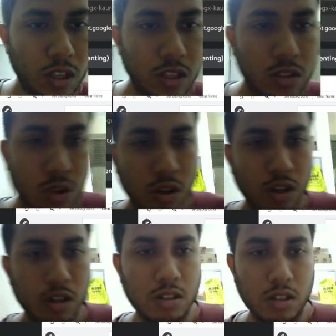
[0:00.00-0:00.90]

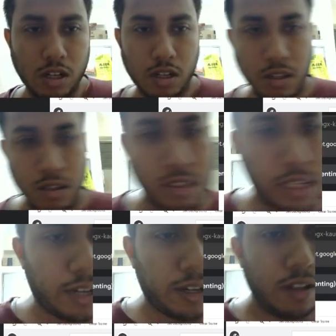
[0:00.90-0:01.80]
So
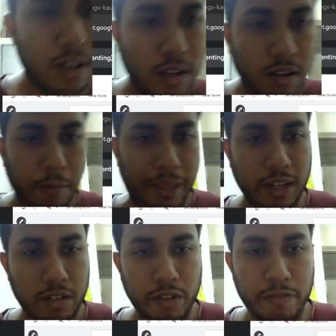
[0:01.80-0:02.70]
the
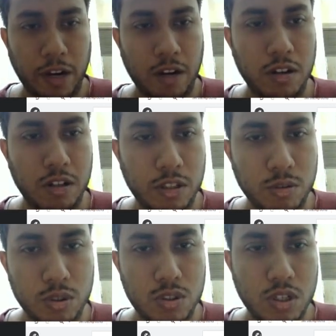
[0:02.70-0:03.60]
method we found
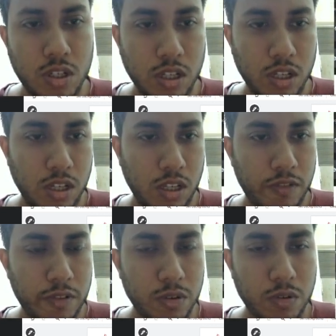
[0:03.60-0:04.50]
used,
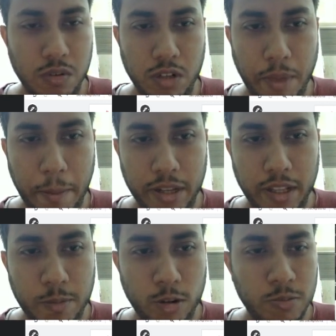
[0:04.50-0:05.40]
if you remember the
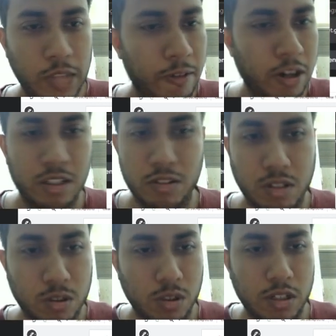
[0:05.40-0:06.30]
proofs, I will not
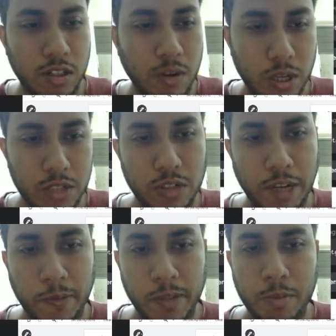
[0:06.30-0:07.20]
go into
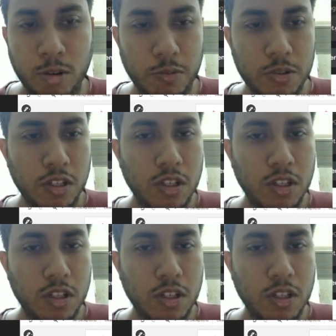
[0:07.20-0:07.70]
depth of the proofs.